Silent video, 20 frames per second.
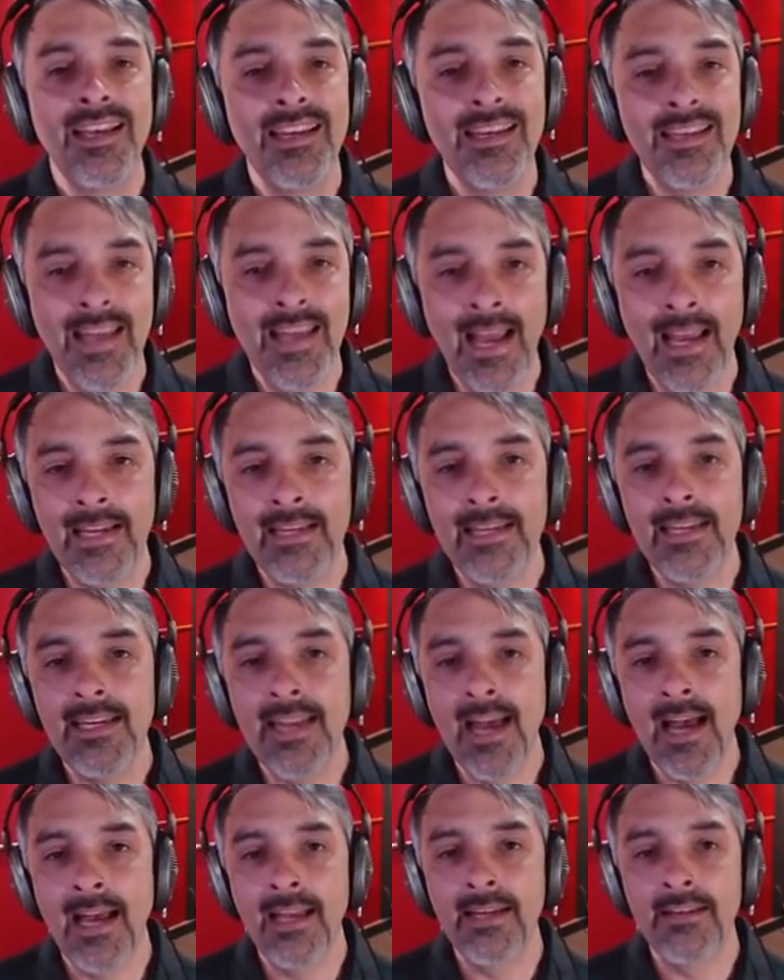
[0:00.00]

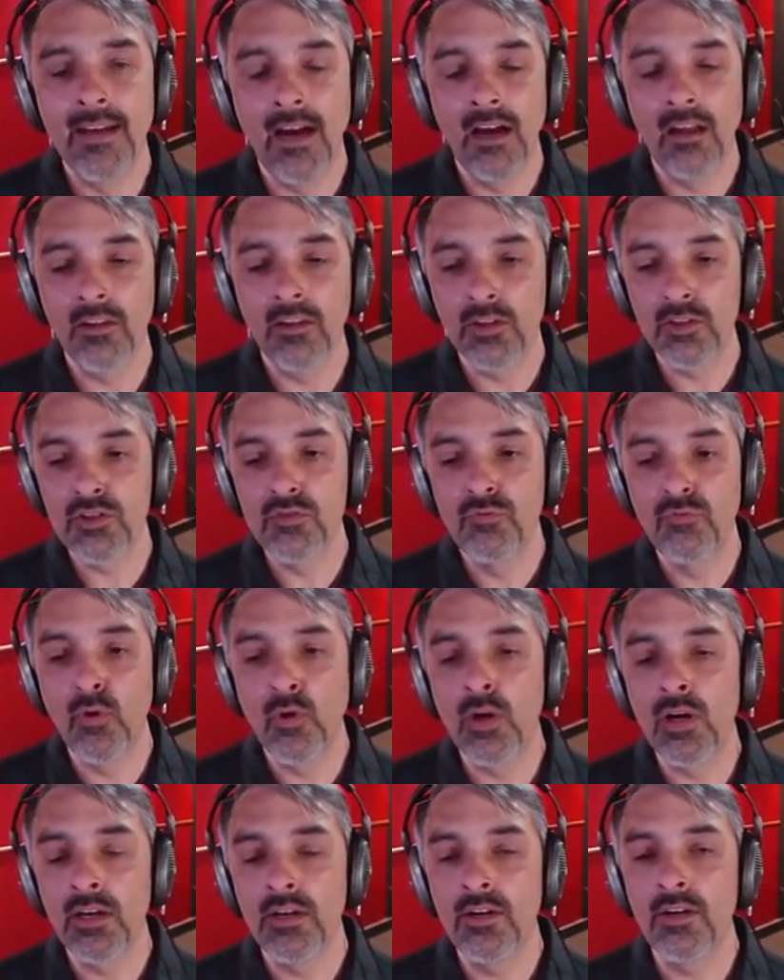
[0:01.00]
ninety-nine dollars,
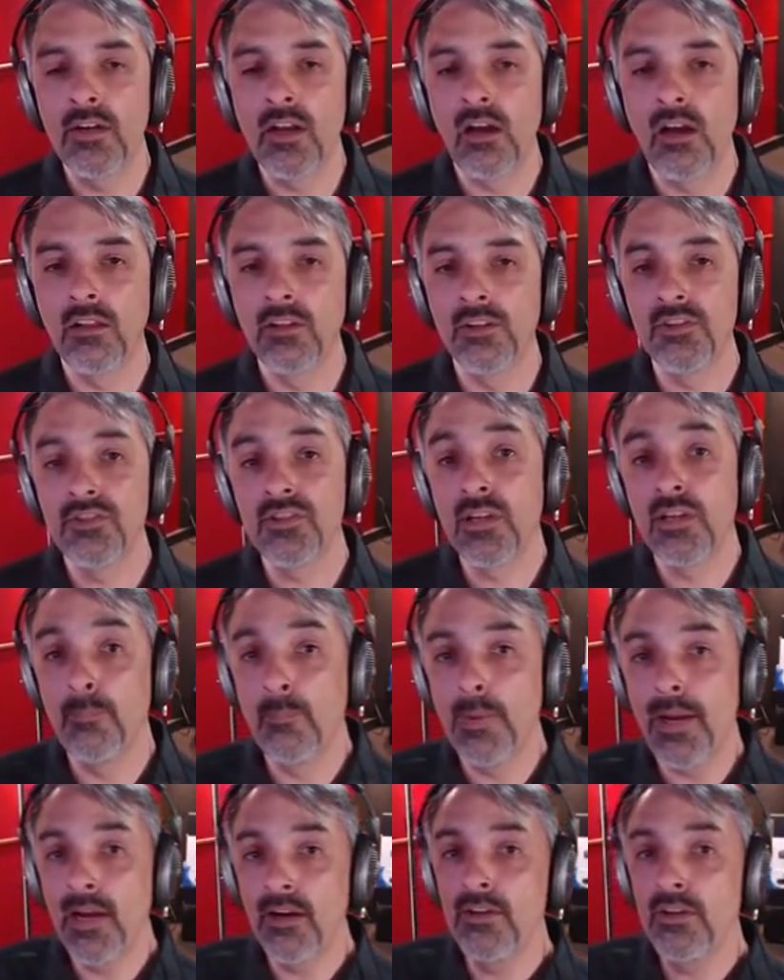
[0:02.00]
four hundred dollars
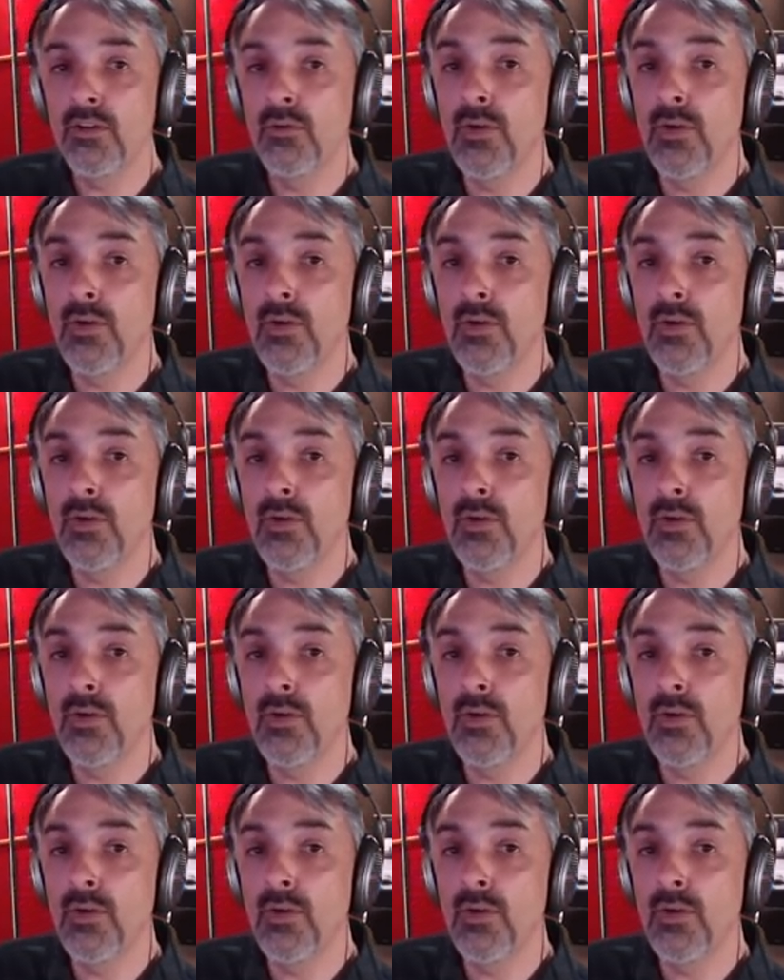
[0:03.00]
compared to